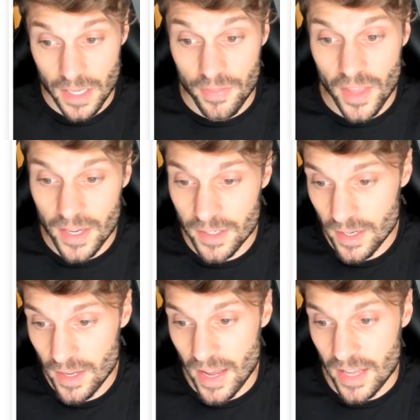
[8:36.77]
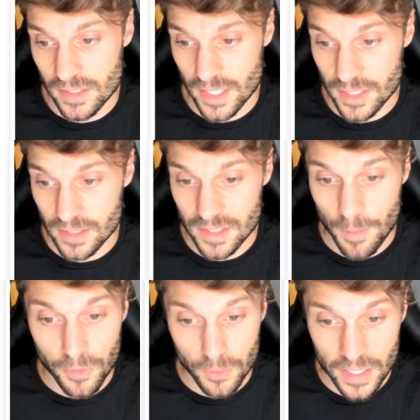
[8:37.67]
And then, as it says in
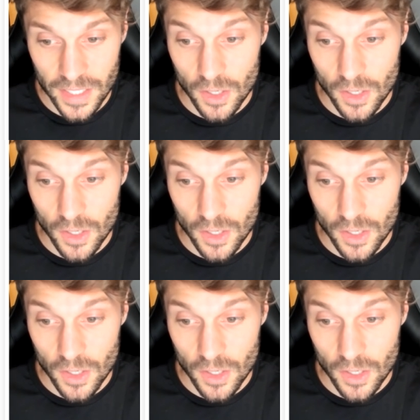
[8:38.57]
step 3,